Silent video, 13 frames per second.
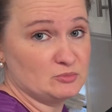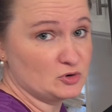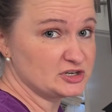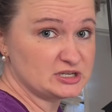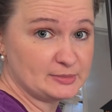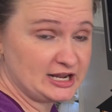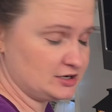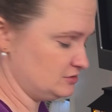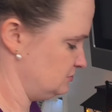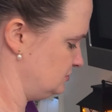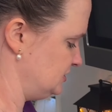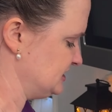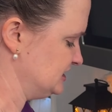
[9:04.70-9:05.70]
More
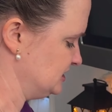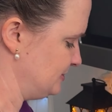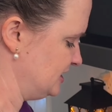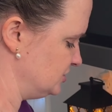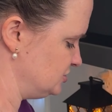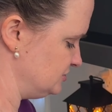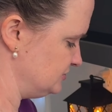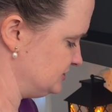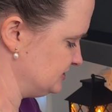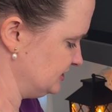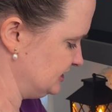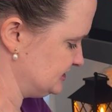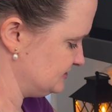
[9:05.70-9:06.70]
tomato. It's in tomato
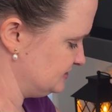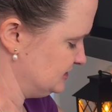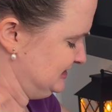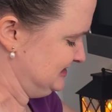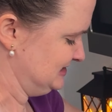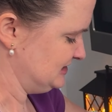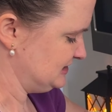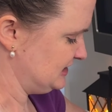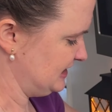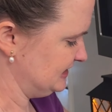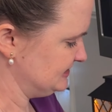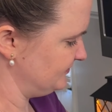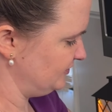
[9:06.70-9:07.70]
juice. So let's
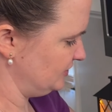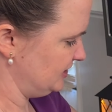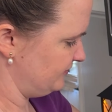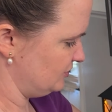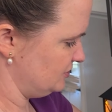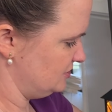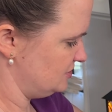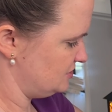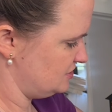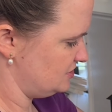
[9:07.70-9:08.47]
add some flavor.